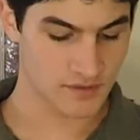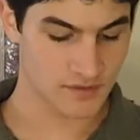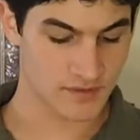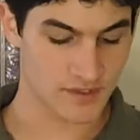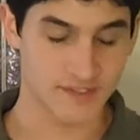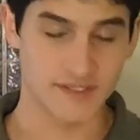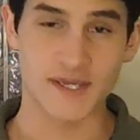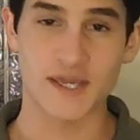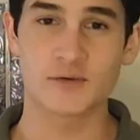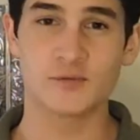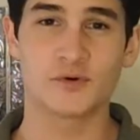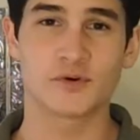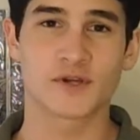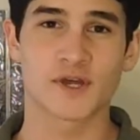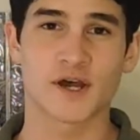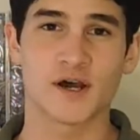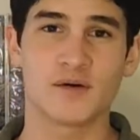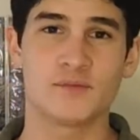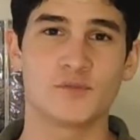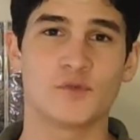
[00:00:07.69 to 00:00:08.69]
The Day Will
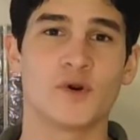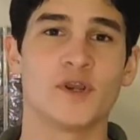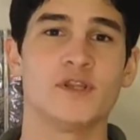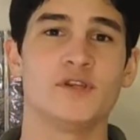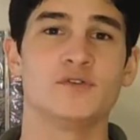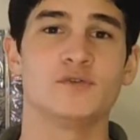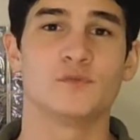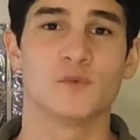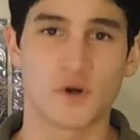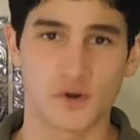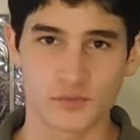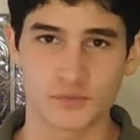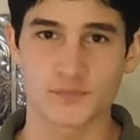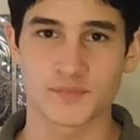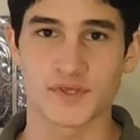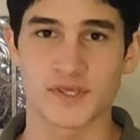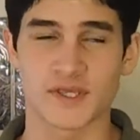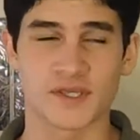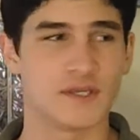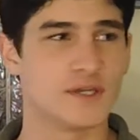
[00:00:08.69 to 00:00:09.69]
Come When You Won't
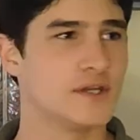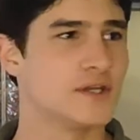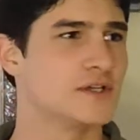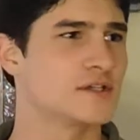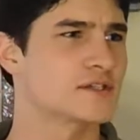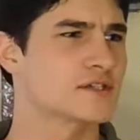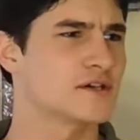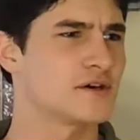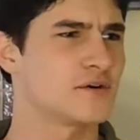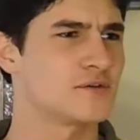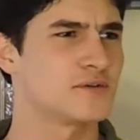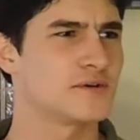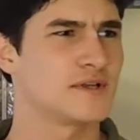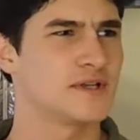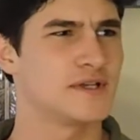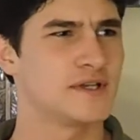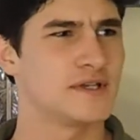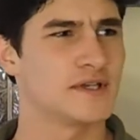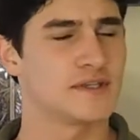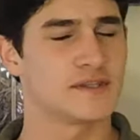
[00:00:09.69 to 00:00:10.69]
Be. So,
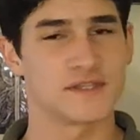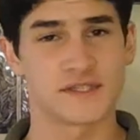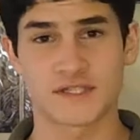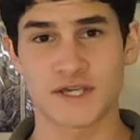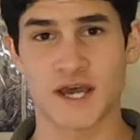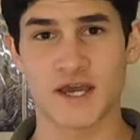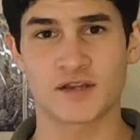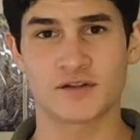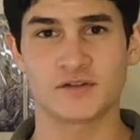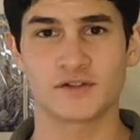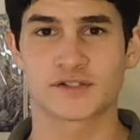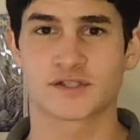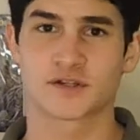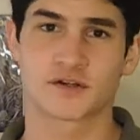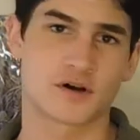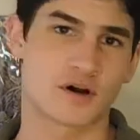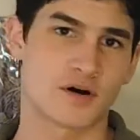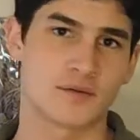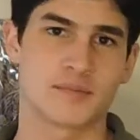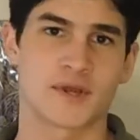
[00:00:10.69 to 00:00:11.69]
the title is a
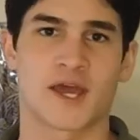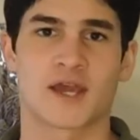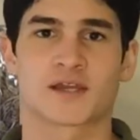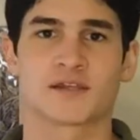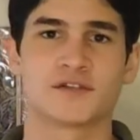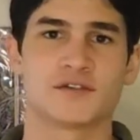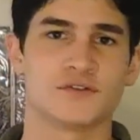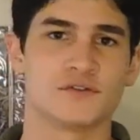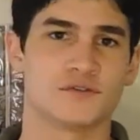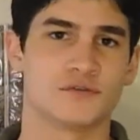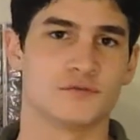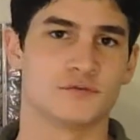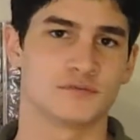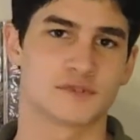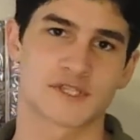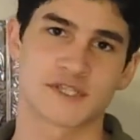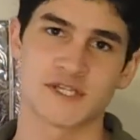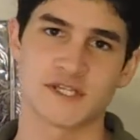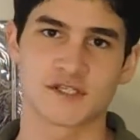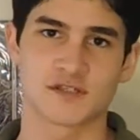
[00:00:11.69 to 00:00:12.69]
callback to
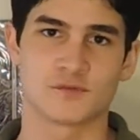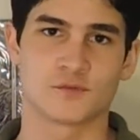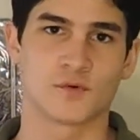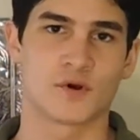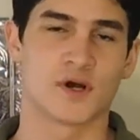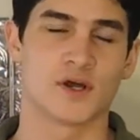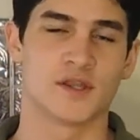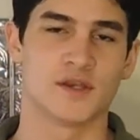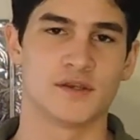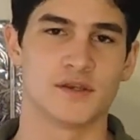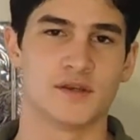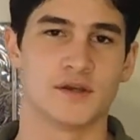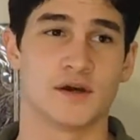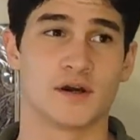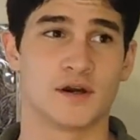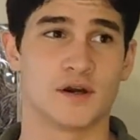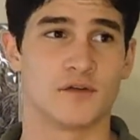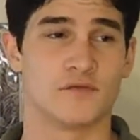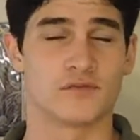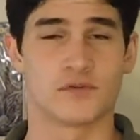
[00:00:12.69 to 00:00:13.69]
Season 1
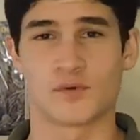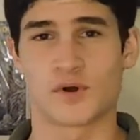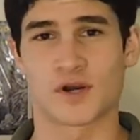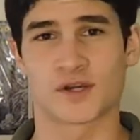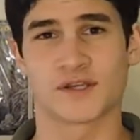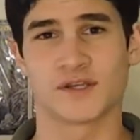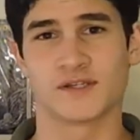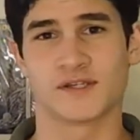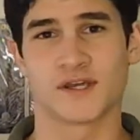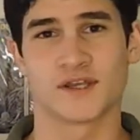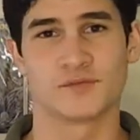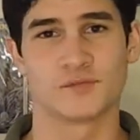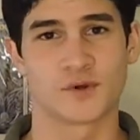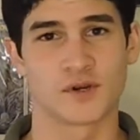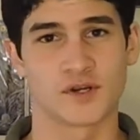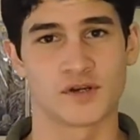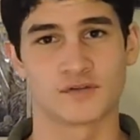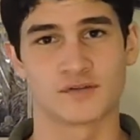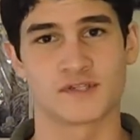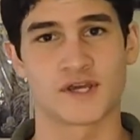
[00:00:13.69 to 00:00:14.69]
of The Walking Dead,
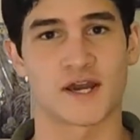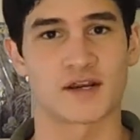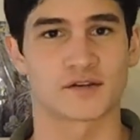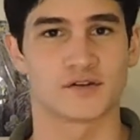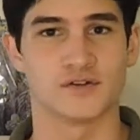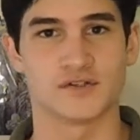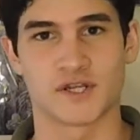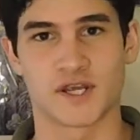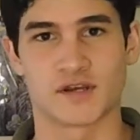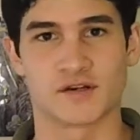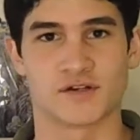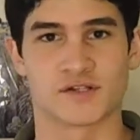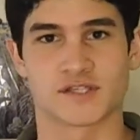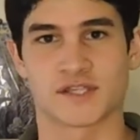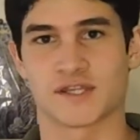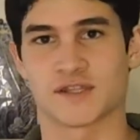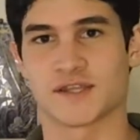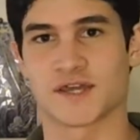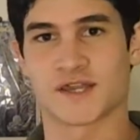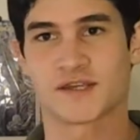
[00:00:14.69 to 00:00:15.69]
where Dr. Jenner
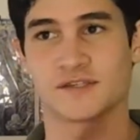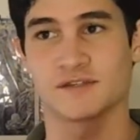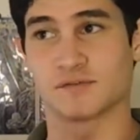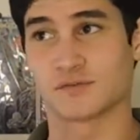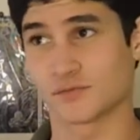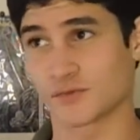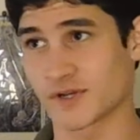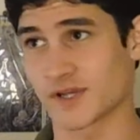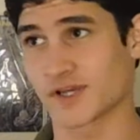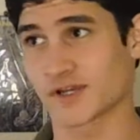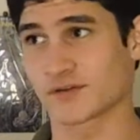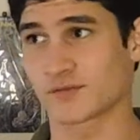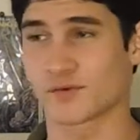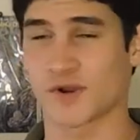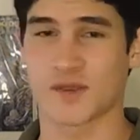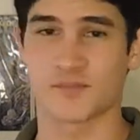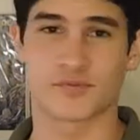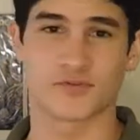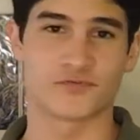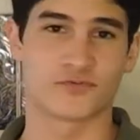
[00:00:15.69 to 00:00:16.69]
said that to Rick
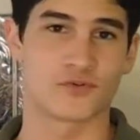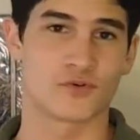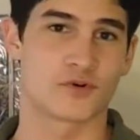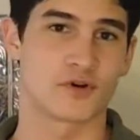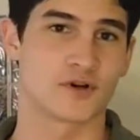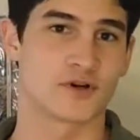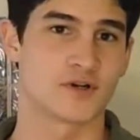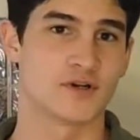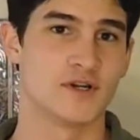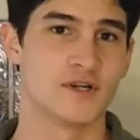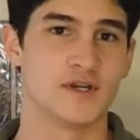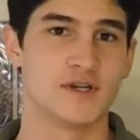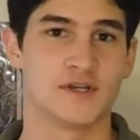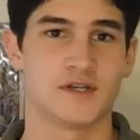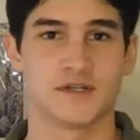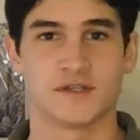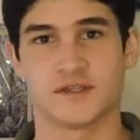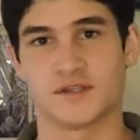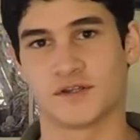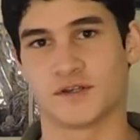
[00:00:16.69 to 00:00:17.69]
right before,
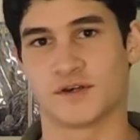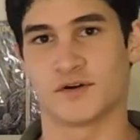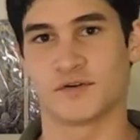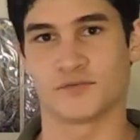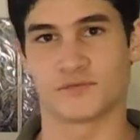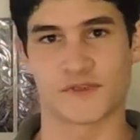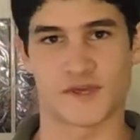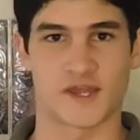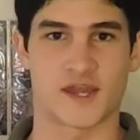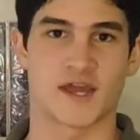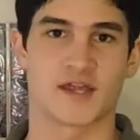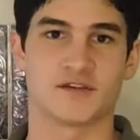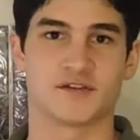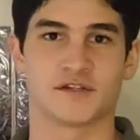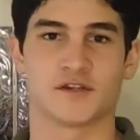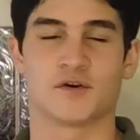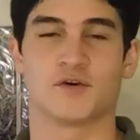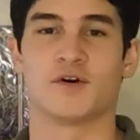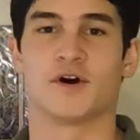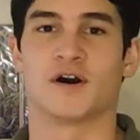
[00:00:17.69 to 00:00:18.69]
they had to
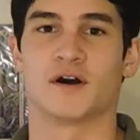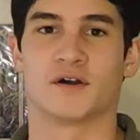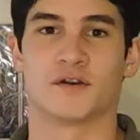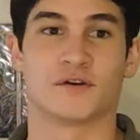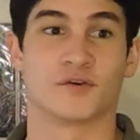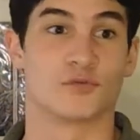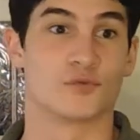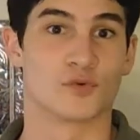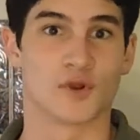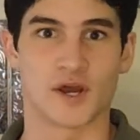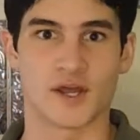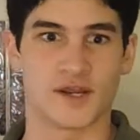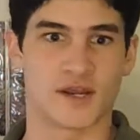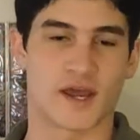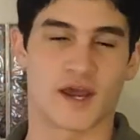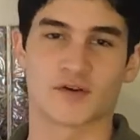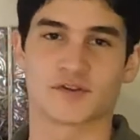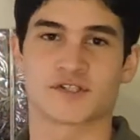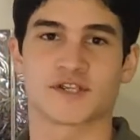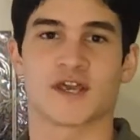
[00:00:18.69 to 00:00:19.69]
go on a run
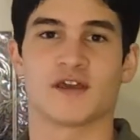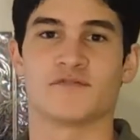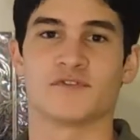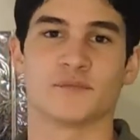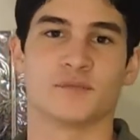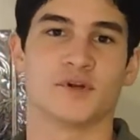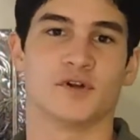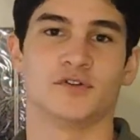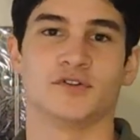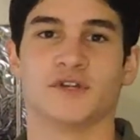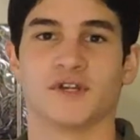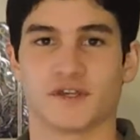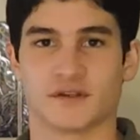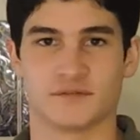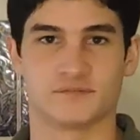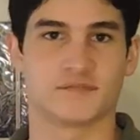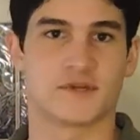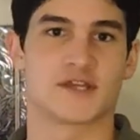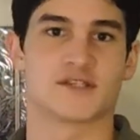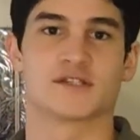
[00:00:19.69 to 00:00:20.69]
outside of the
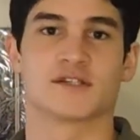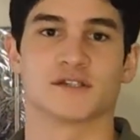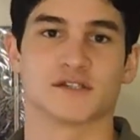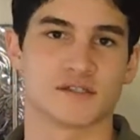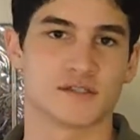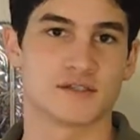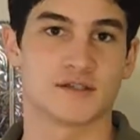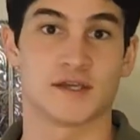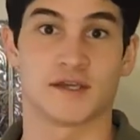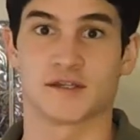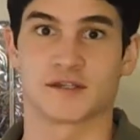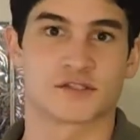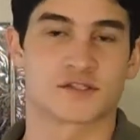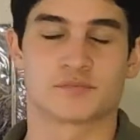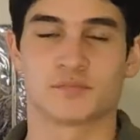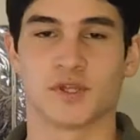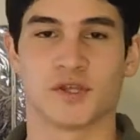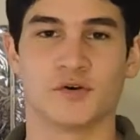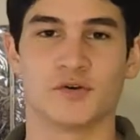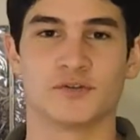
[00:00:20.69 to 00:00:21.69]
building as it
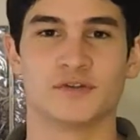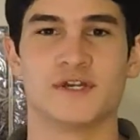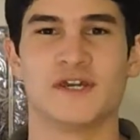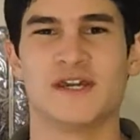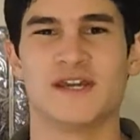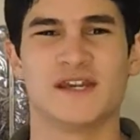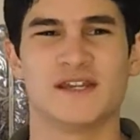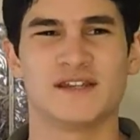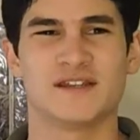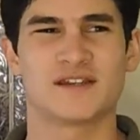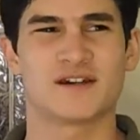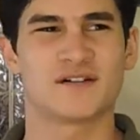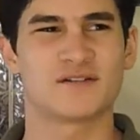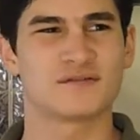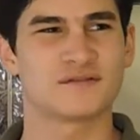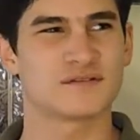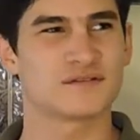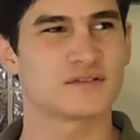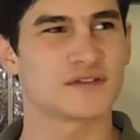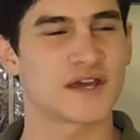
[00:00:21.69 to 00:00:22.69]
exploded. Now
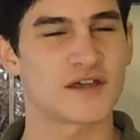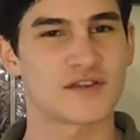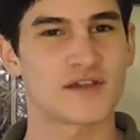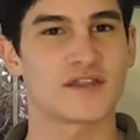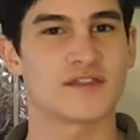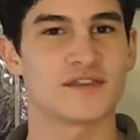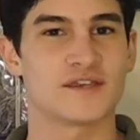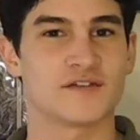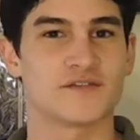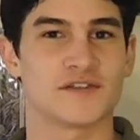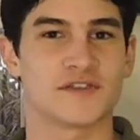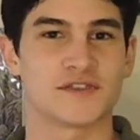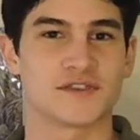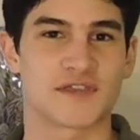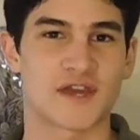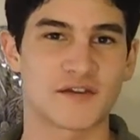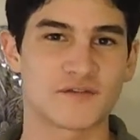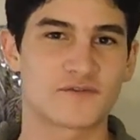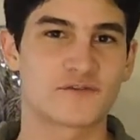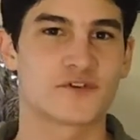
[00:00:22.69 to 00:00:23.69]
that I think of it,
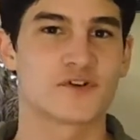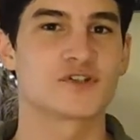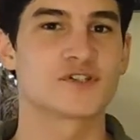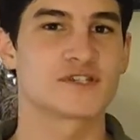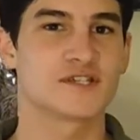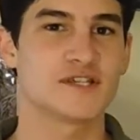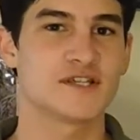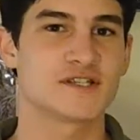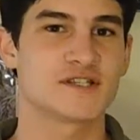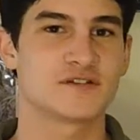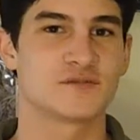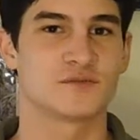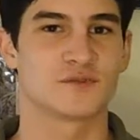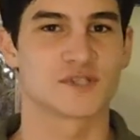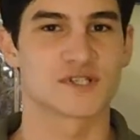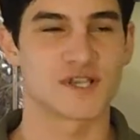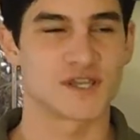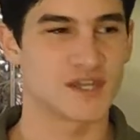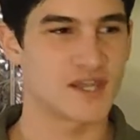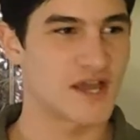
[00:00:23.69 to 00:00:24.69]
that first season
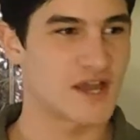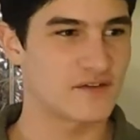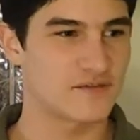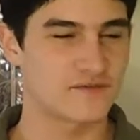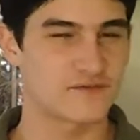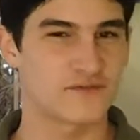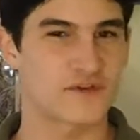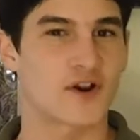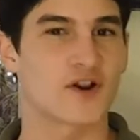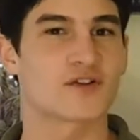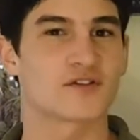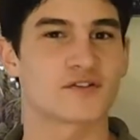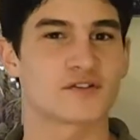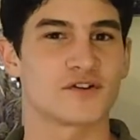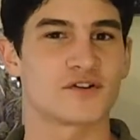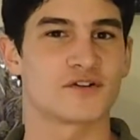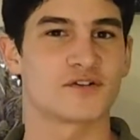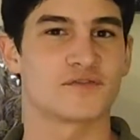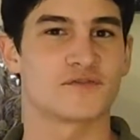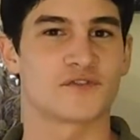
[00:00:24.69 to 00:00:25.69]
was a lot
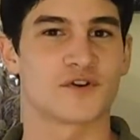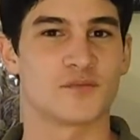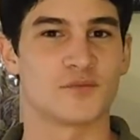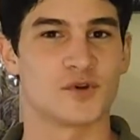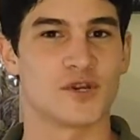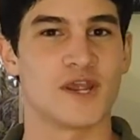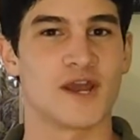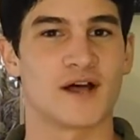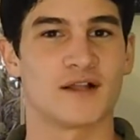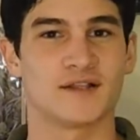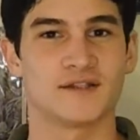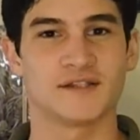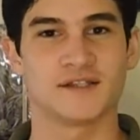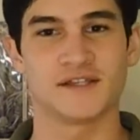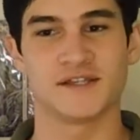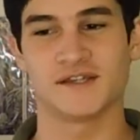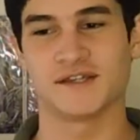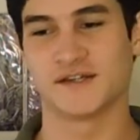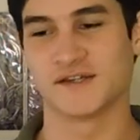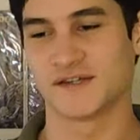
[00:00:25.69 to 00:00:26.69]
farther from
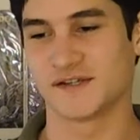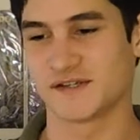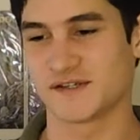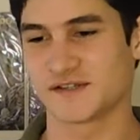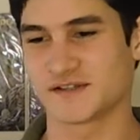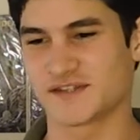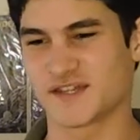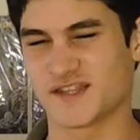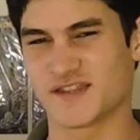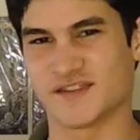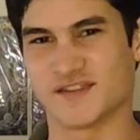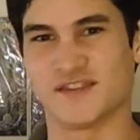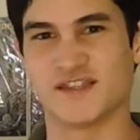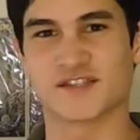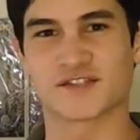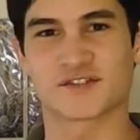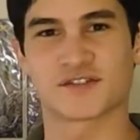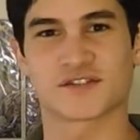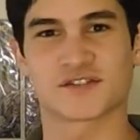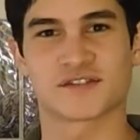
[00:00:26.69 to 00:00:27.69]
reality than
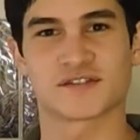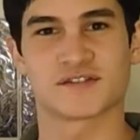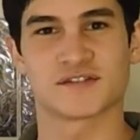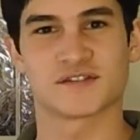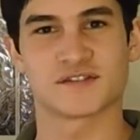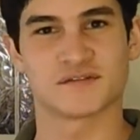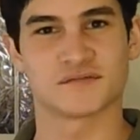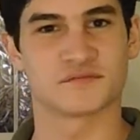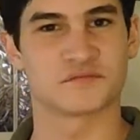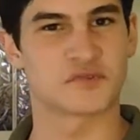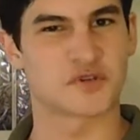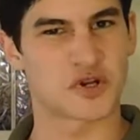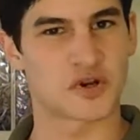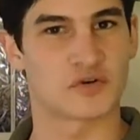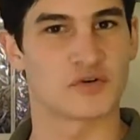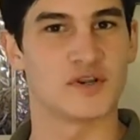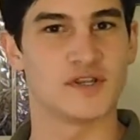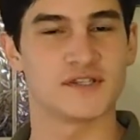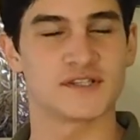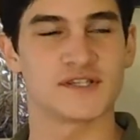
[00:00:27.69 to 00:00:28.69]
this
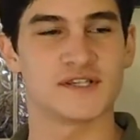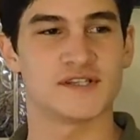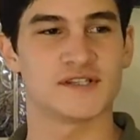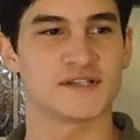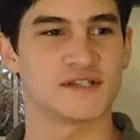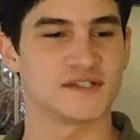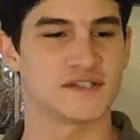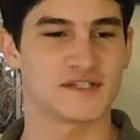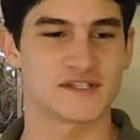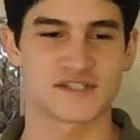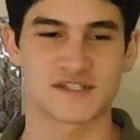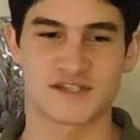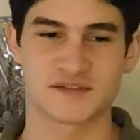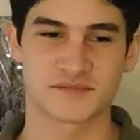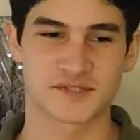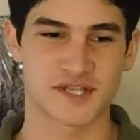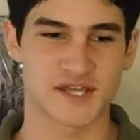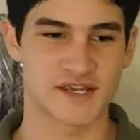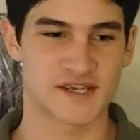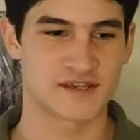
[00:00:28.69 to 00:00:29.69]
current season. It just
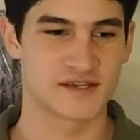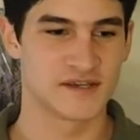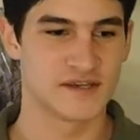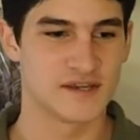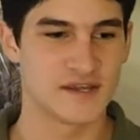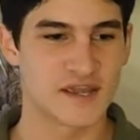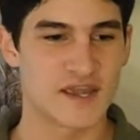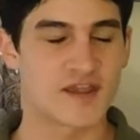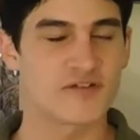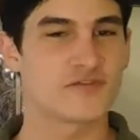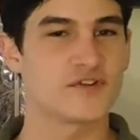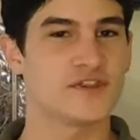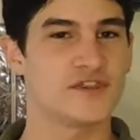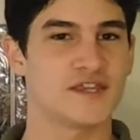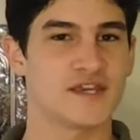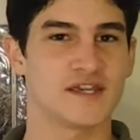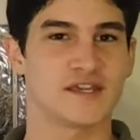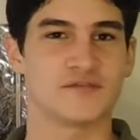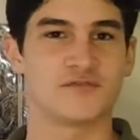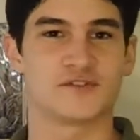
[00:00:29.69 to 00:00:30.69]
seems like
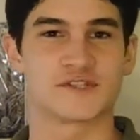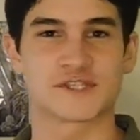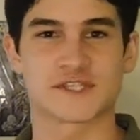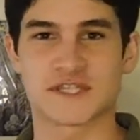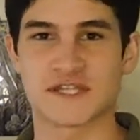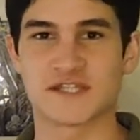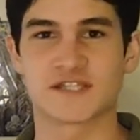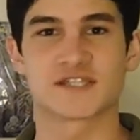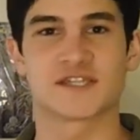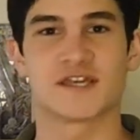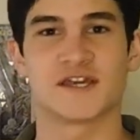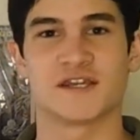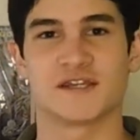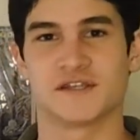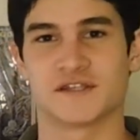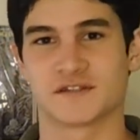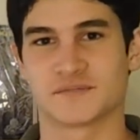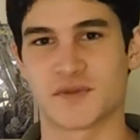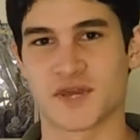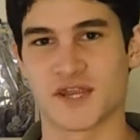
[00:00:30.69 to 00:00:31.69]
everything since then
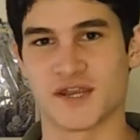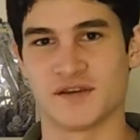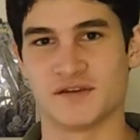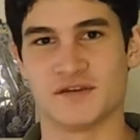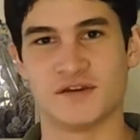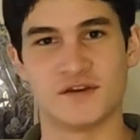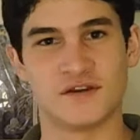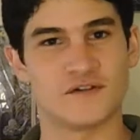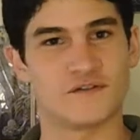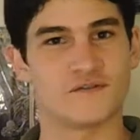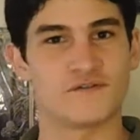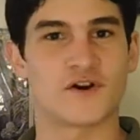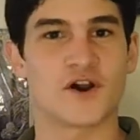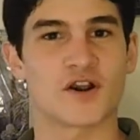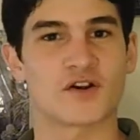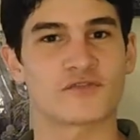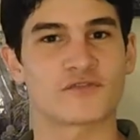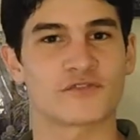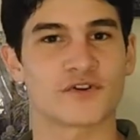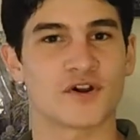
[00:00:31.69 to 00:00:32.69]
has been
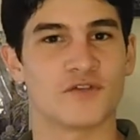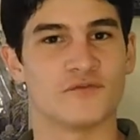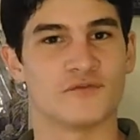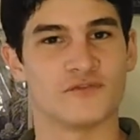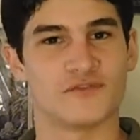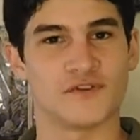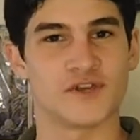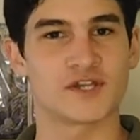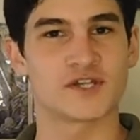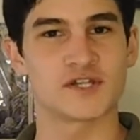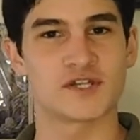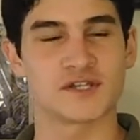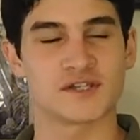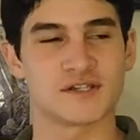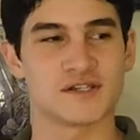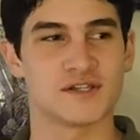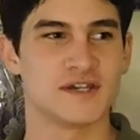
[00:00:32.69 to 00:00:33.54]
far from fiction.